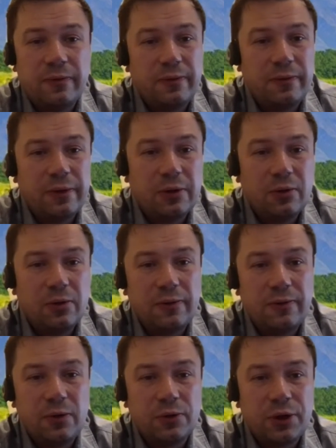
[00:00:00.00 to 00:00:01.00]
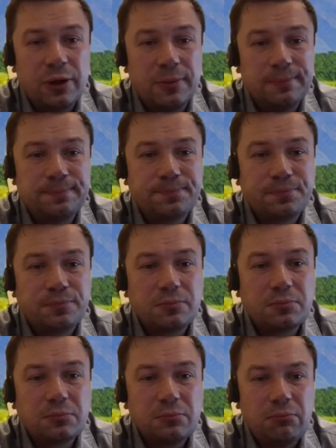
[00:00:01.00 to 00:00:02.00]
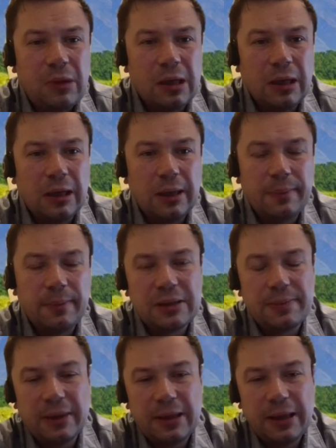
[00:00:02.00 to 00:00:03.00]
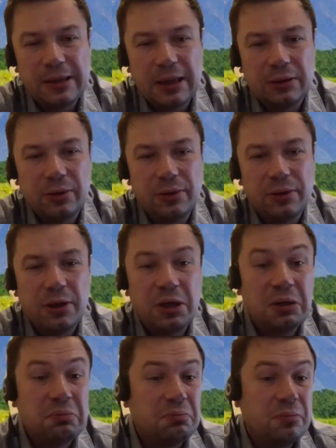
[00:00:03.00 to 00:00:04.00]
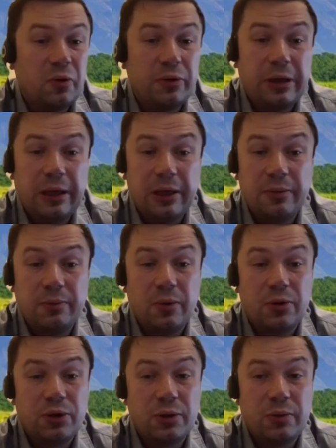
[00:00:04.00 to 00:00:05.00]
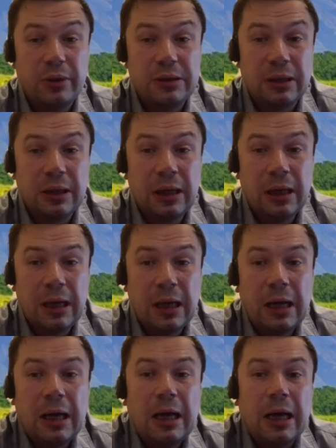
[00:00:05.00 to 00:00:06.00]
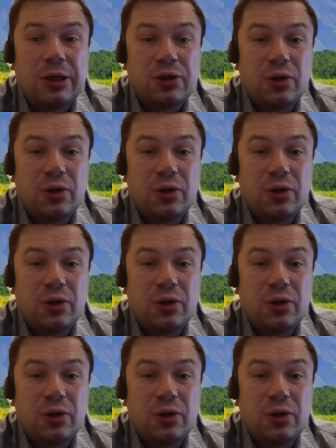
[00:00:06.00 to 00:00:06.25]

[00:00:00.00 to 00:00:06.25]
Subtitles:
You can answer that we can do it in all view. We can look at the columns.